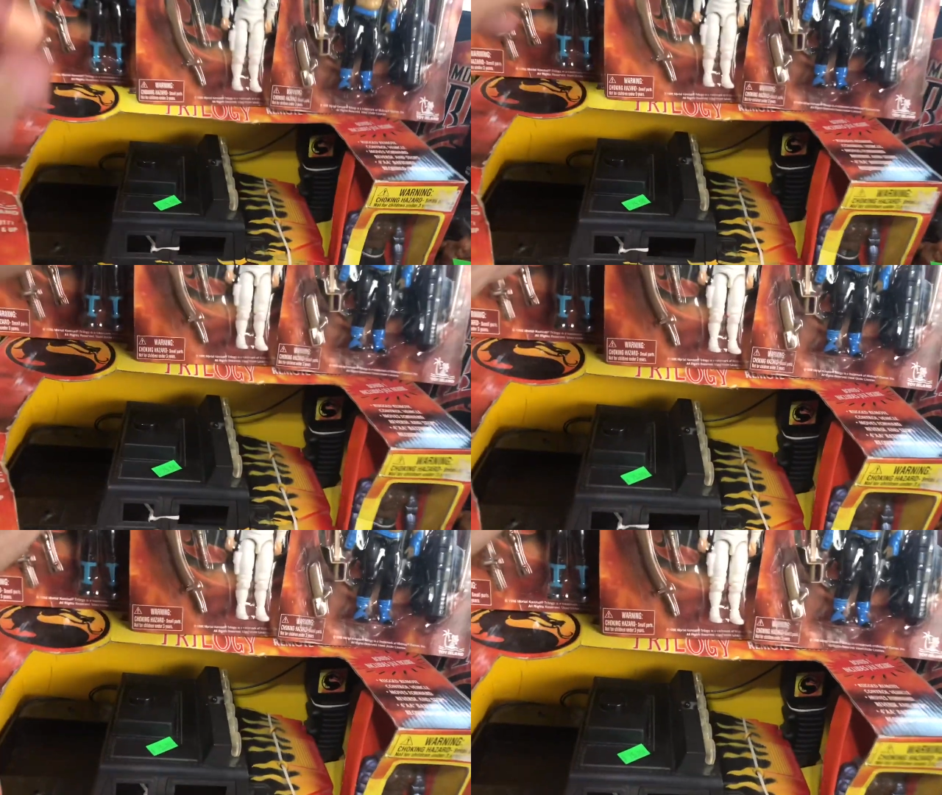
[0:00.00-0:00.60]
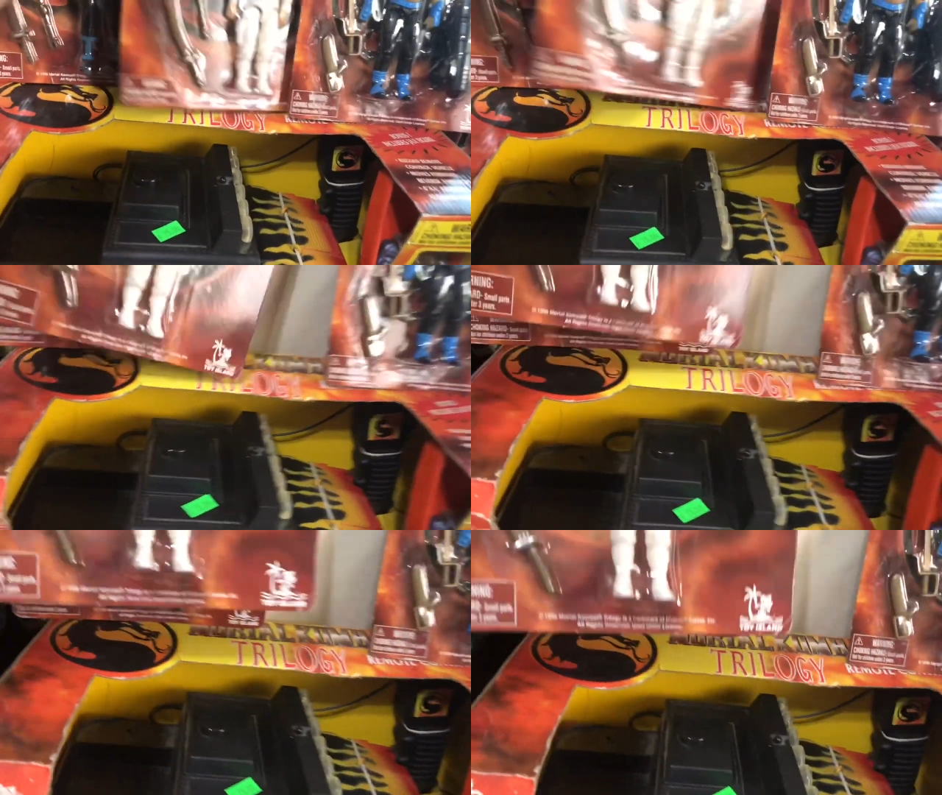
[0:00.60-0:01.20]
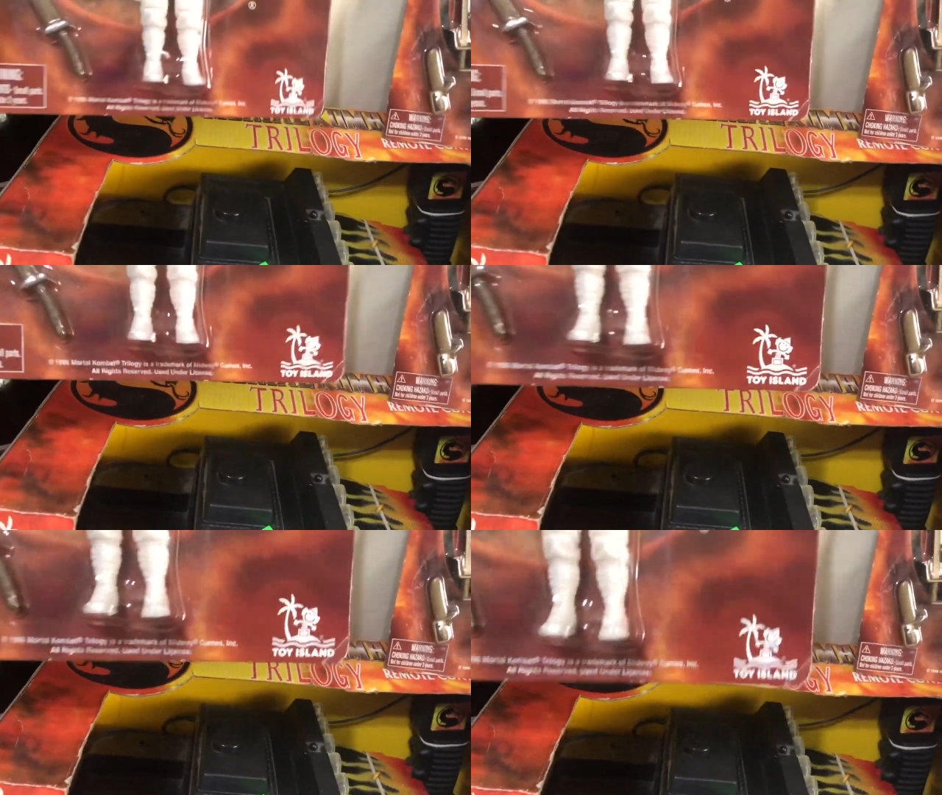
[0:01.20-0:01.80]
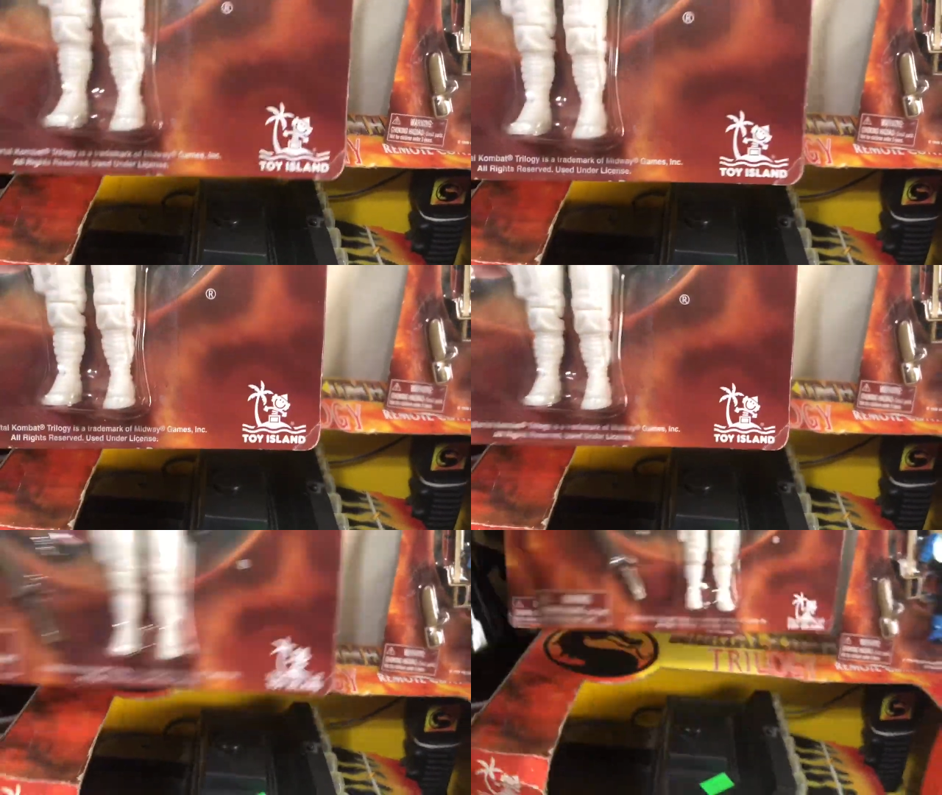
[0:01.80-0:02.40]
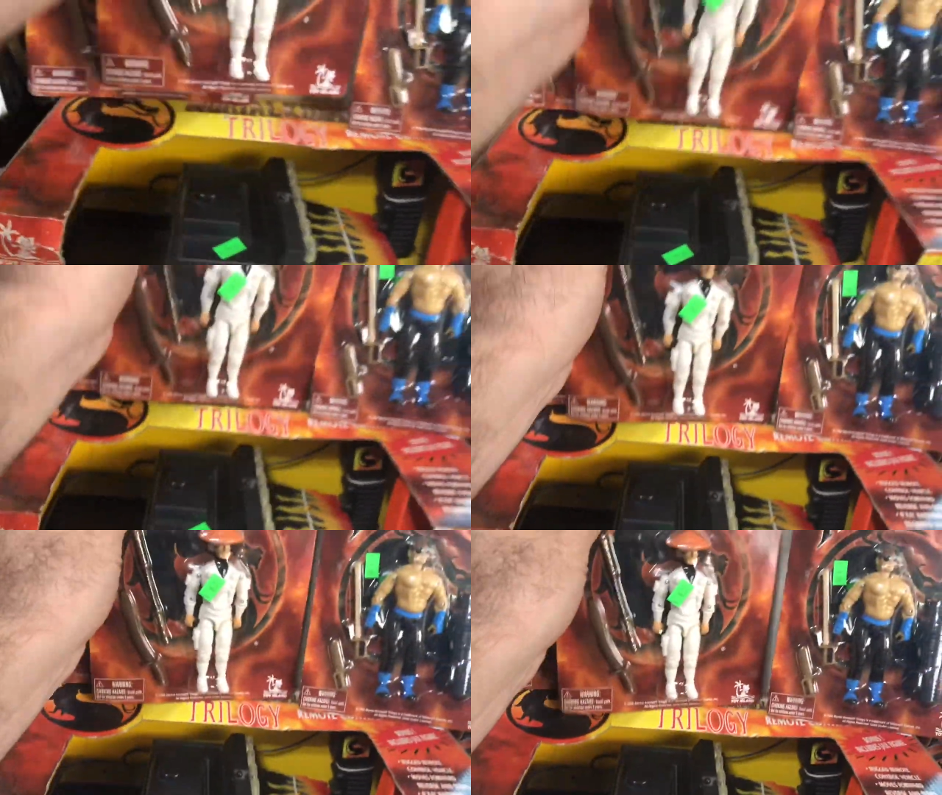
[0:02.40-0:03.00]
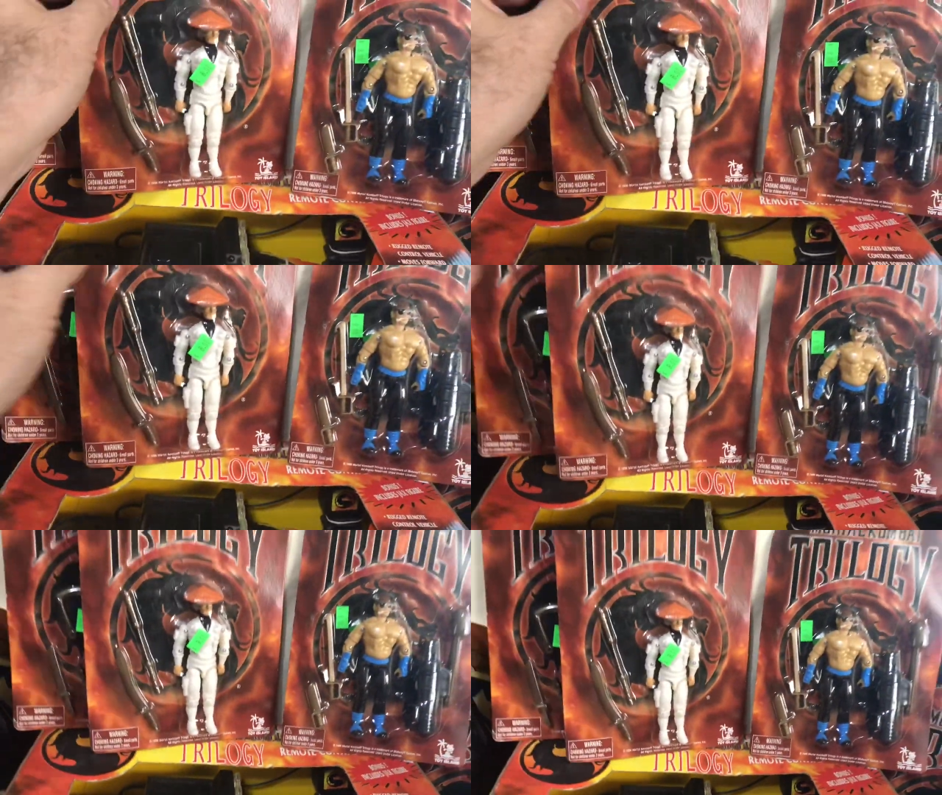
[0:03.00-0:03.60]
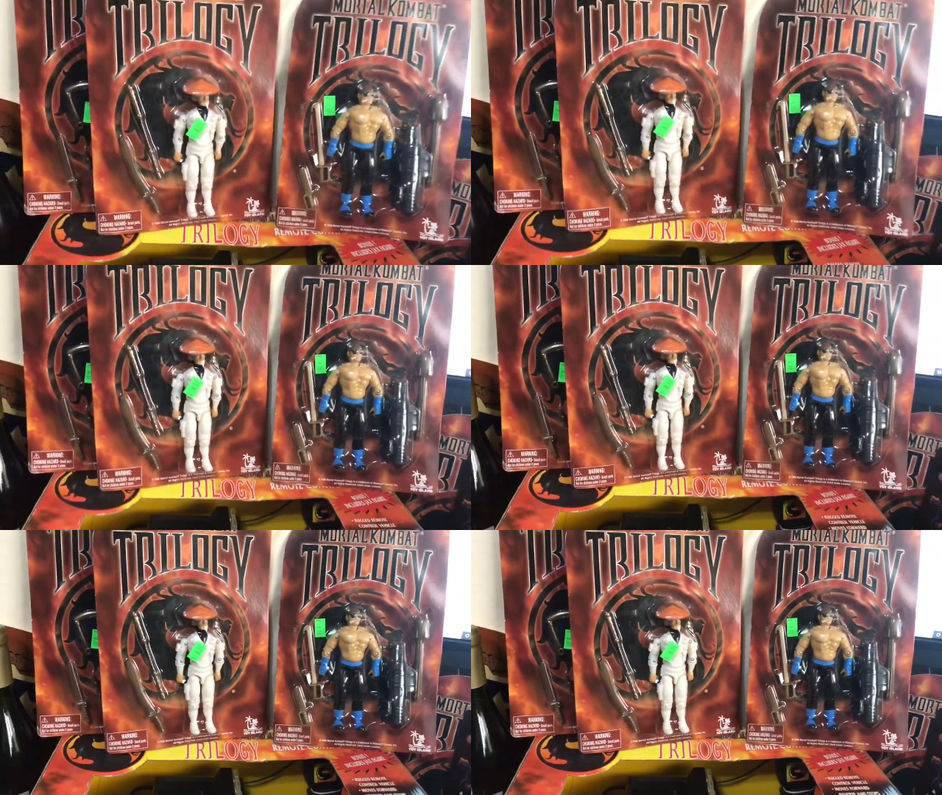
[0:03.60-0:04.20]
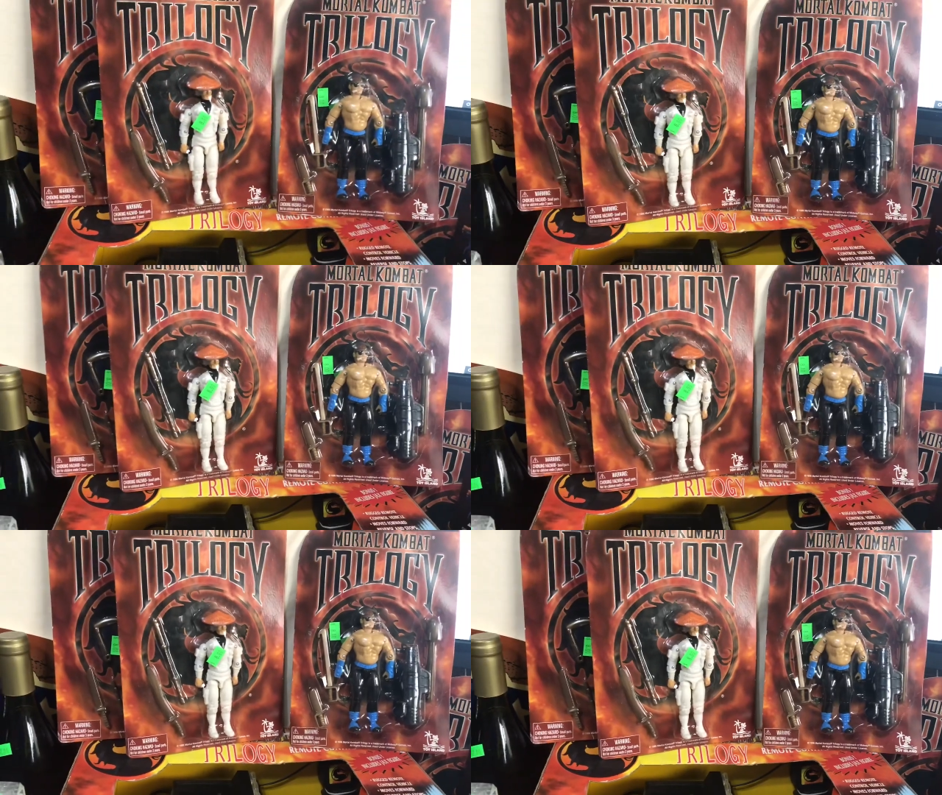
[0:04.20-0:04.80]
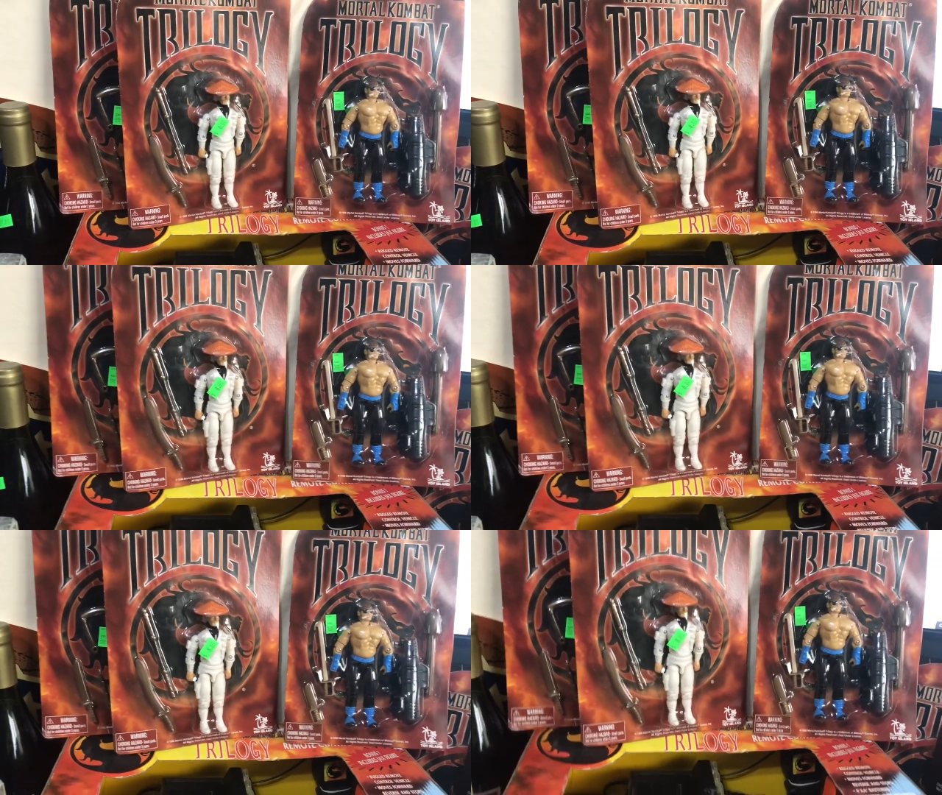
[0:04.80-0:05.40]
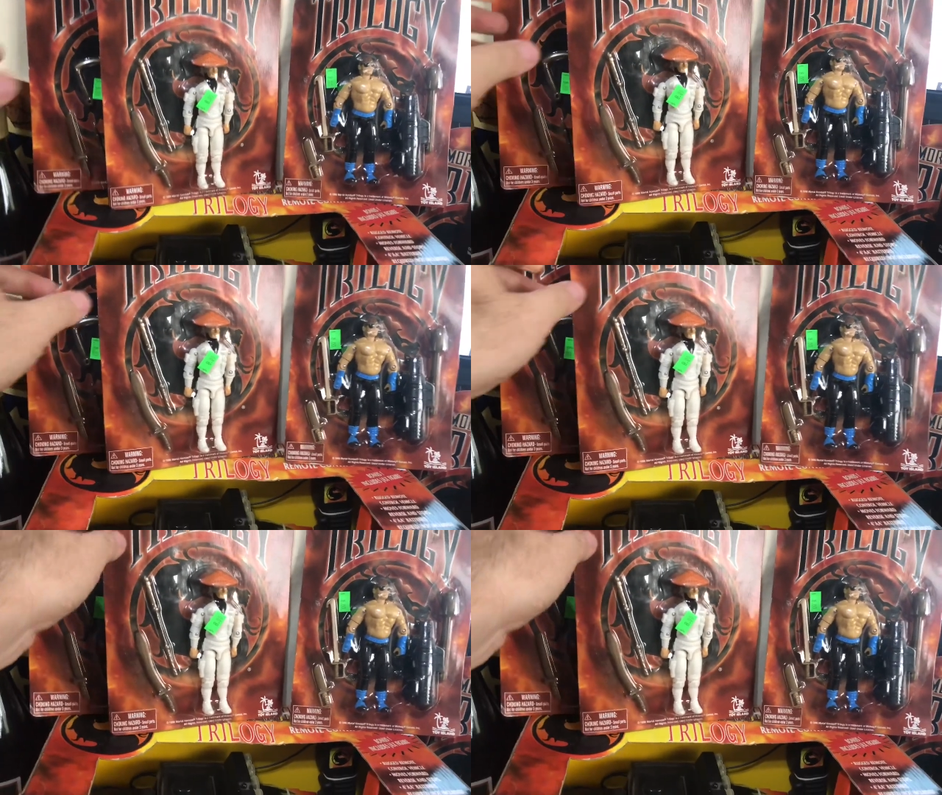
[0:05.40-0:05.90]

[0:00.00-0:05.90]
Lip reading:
[unreadable: no face in view]